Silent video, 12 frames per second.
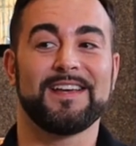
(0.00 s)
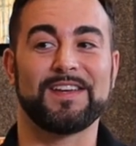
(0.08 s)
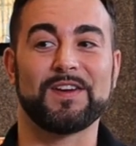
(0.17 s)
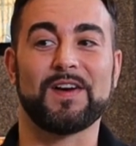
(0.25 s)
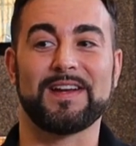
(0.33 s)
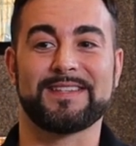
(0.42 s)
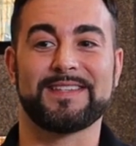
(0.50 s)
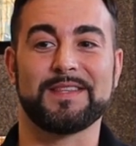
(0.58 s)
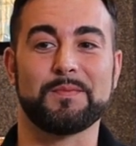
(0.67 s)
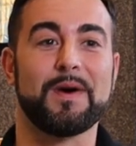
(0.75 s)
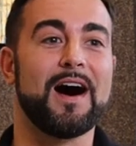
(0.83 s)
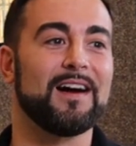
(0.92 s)
I'd see
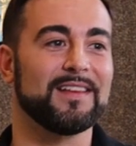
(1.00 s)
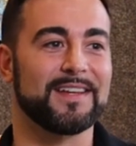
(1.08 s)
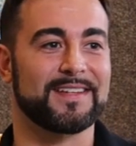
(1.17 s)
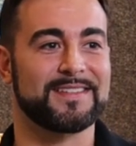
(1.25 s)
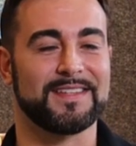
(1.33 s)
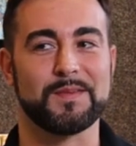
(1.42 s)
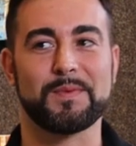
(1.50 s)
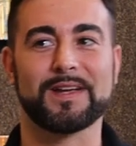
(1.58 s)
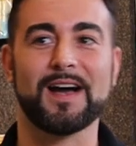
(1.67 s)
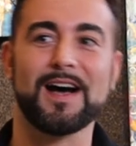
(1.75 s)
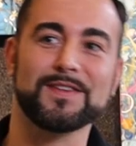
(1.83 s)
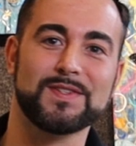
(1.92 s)
the Pollocks and the
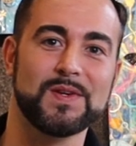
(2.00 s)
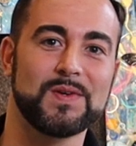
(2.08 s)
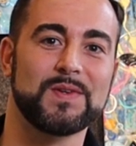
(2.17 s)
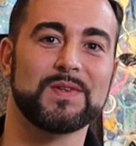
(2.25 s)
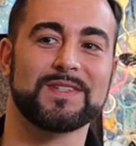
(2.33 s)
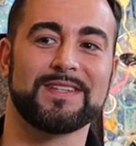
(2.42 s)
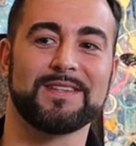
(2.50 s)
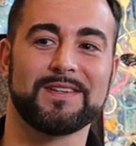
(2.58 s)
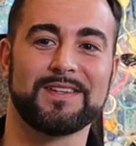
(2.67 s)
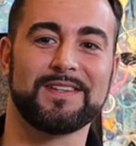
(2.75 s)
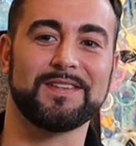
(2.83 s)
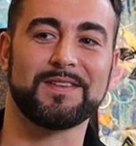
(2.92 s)
Picassos and
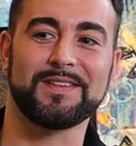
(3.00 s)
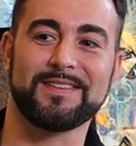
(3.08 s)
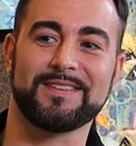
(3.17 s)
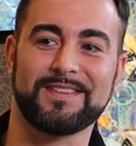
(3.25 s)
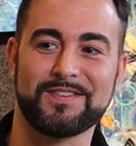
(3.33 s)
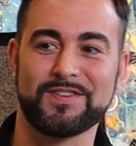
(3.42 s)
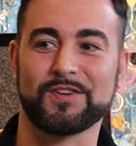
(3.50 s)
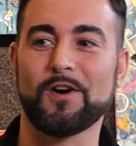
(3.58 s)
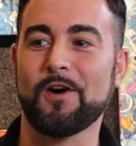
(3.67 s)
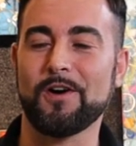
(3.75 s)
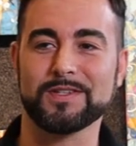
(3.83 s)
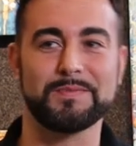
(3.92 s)
the
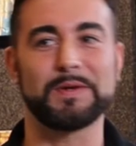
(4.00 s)
Chagalls,